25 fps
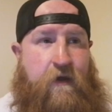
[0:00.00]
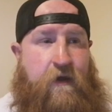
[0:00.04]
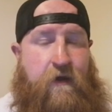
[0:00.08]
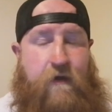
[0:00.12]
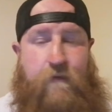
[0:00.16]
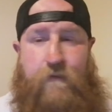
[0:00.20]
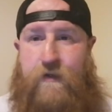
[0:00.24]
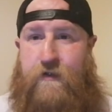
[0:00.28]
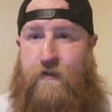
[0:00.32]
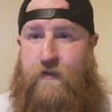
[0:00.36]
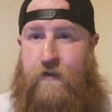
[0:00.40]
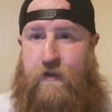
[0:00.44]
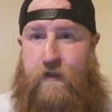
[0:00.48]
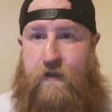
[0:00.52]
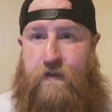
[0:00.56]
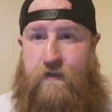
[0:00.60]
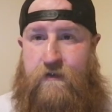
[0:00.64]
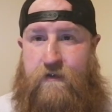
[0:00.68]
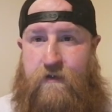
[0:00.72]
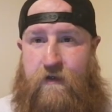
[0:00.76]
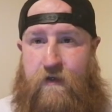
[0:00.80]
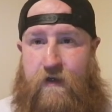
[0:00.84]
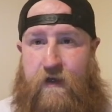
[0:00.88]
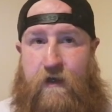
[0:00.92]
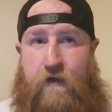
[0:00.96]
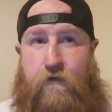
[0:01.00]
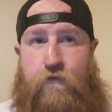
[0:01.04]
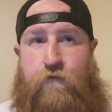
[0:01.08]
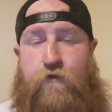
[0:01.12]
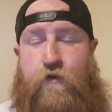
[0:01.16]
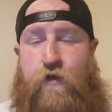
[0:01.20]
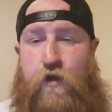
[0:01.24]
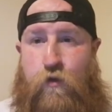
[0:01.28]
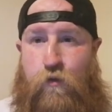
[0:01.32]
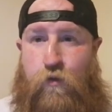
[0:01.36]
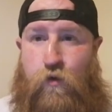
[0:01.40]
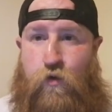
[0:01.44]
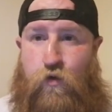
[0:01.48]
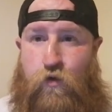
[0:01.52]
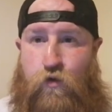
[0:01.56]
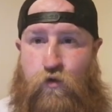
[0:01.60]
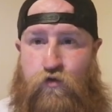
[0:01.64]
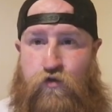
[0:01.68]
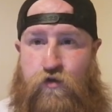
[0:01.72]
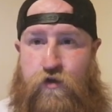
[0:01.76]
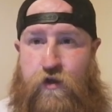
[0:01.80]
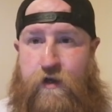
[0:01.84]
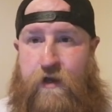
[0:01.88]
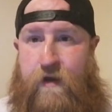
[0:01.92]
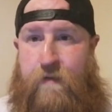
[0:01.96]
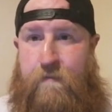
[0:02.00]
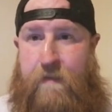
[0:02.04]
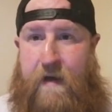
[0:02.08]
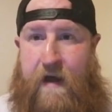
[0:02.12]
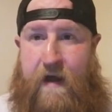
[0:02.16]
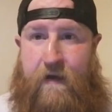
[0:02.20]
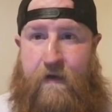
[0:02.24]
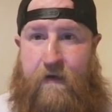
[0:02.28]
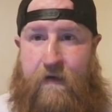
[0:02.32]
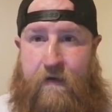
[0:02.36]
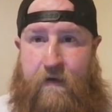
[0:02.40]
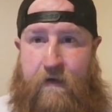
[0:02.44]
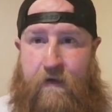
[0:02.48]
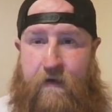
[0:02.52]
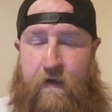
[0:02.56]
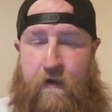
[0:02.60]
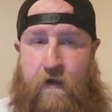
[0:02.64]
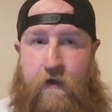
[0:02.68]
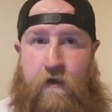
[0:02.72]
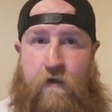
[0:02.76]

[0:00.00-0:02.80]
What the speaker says: images, it fuels the demand